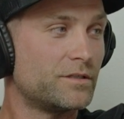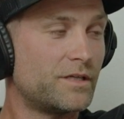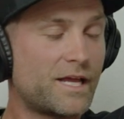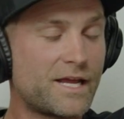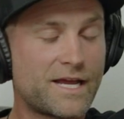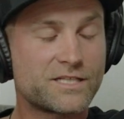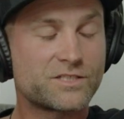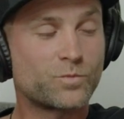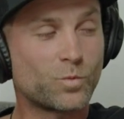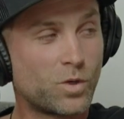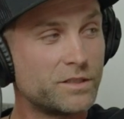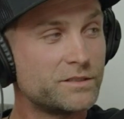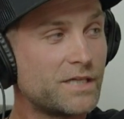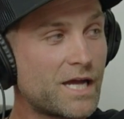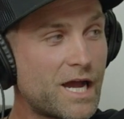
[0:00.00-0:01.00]
And I asked
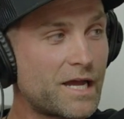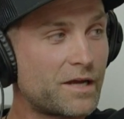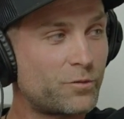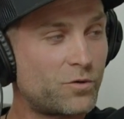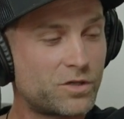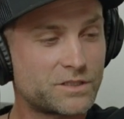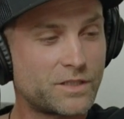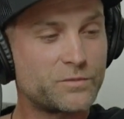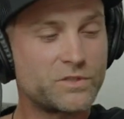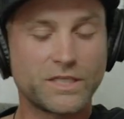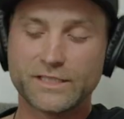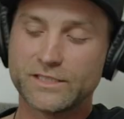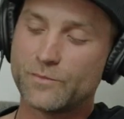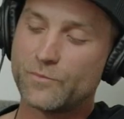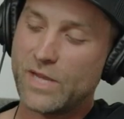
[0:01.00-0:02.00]
one guy, I walked up to
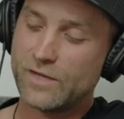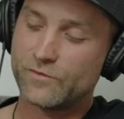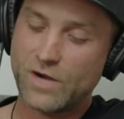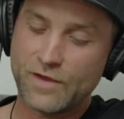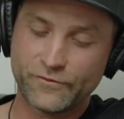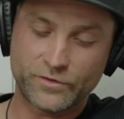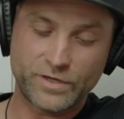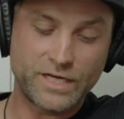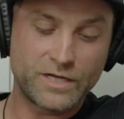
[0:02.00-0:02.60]
like the main referee,